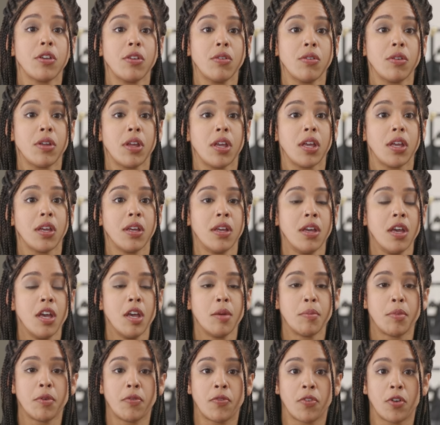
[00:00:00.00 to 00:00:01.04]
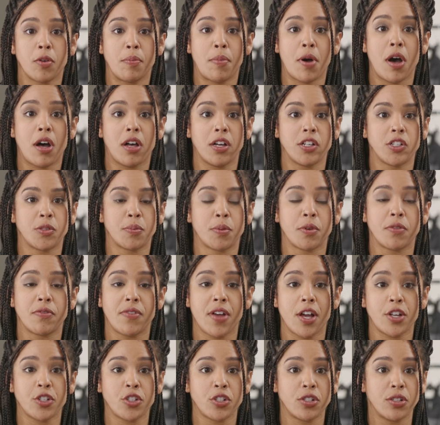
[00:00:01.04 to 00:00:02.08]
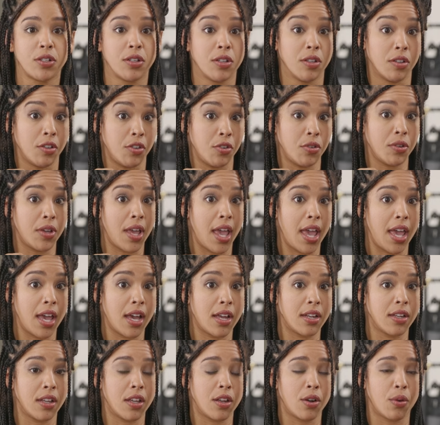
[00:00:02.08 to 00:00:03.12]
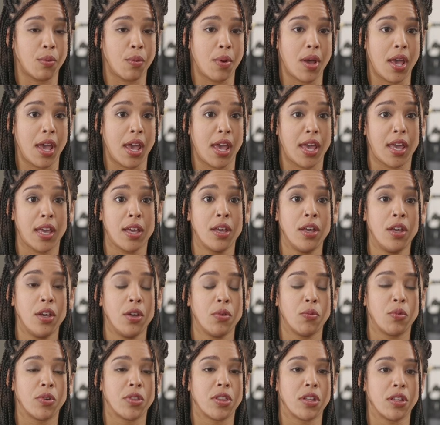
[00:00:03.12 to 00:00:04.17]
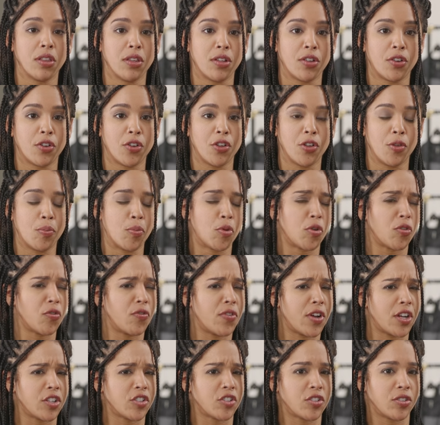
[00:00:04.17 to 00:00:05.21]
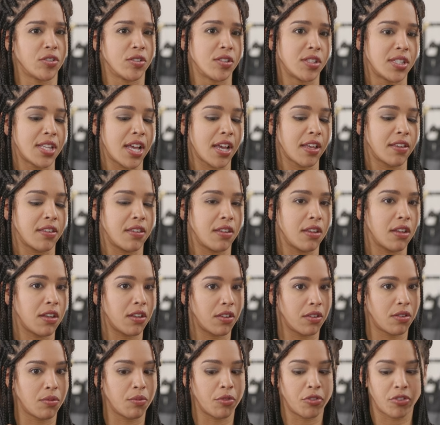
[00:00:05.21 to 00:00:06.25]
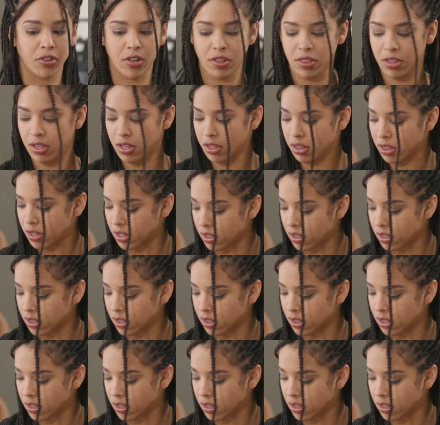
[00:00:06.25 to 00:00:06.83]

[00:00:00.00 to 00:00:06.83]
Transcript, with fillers: cutie, but for a polished professional, you can get away with a little professional sexiness, which I think